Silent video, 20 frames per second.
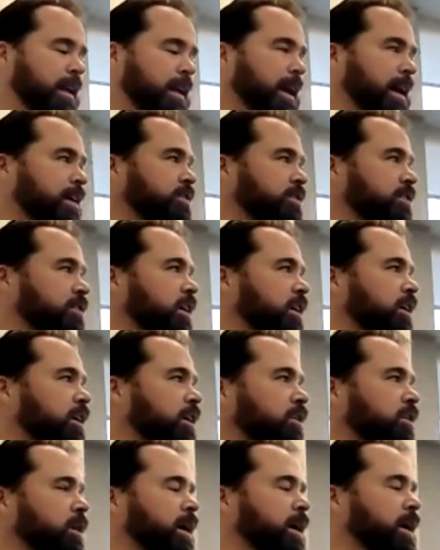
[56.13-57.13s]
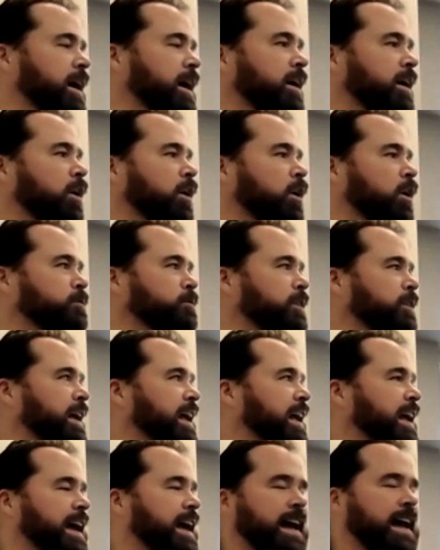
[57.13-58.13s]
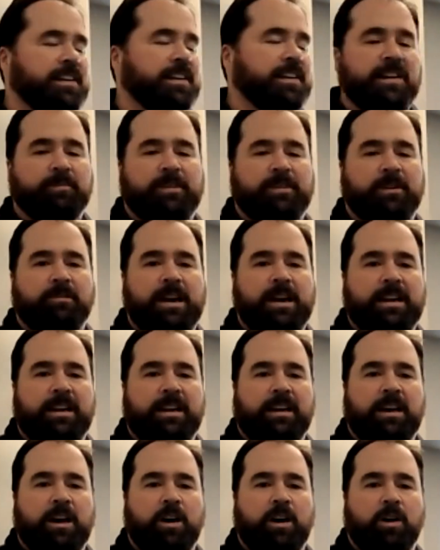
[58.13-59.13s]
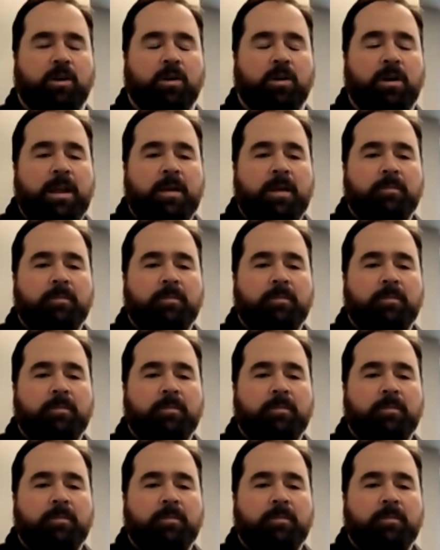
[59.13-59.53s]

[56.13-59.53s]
and so hopefully he has something ready to go